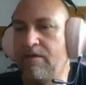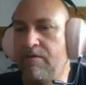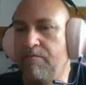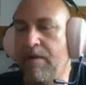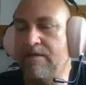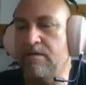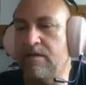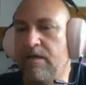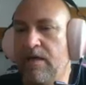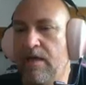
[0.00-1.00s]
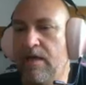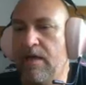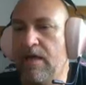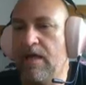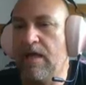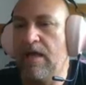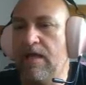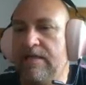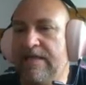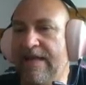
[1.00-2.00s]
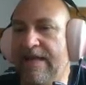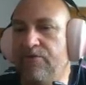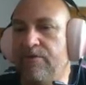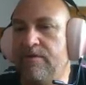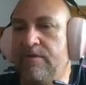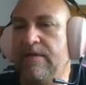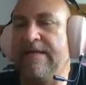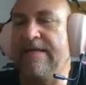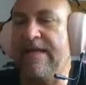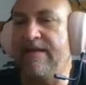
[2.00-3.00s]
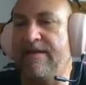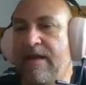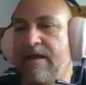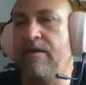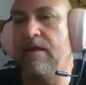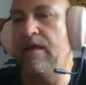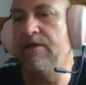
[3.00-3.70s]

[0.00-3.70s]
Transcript: basically, get into it, get it done, and